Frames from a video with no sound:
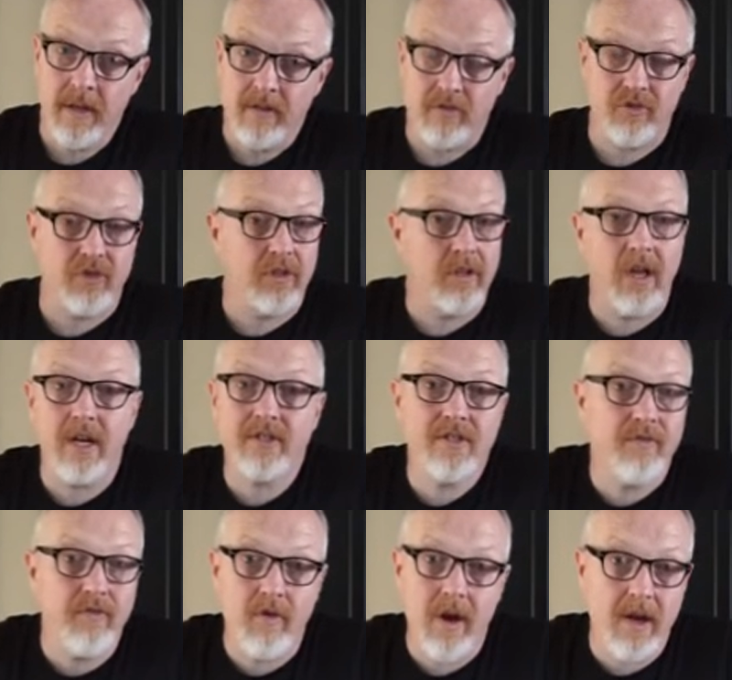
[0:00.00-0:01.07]
There's lots
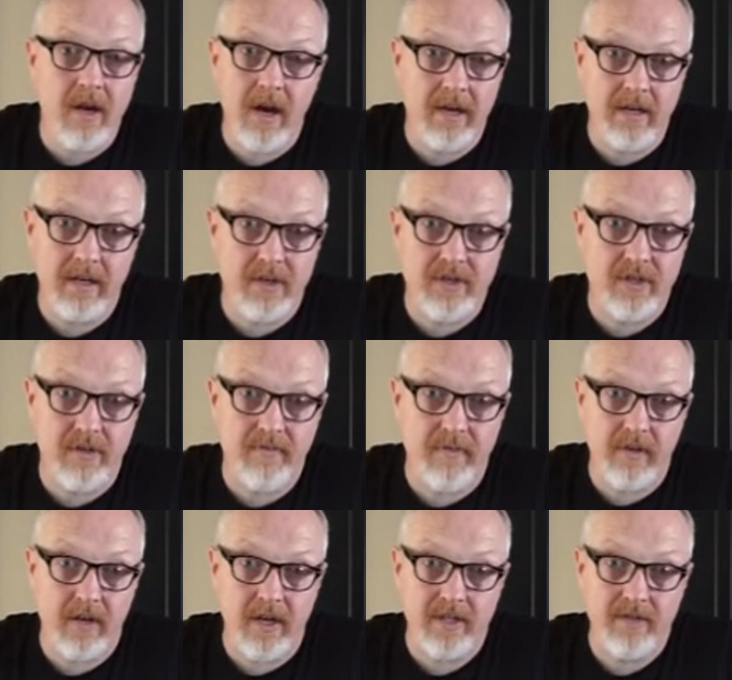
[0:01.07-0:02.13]
of great ideas in
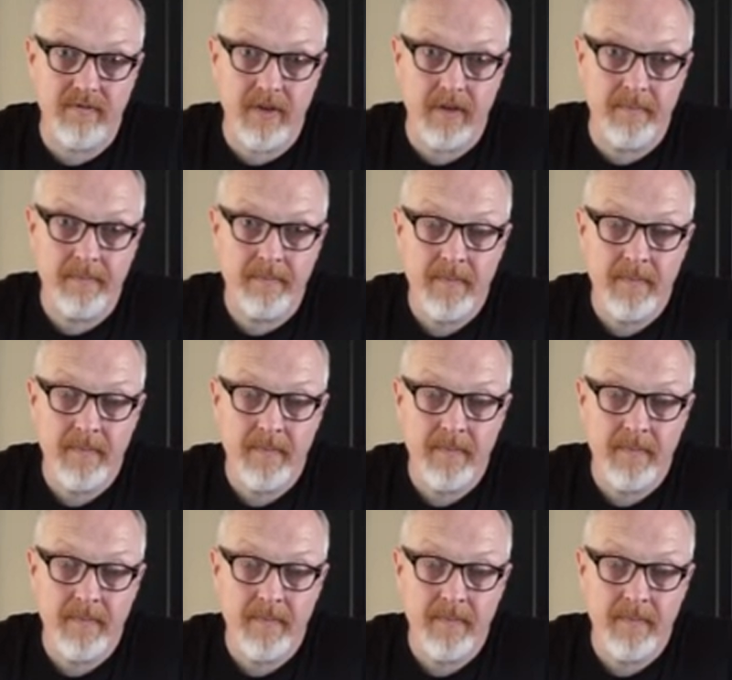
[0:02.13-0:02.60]
philosophy.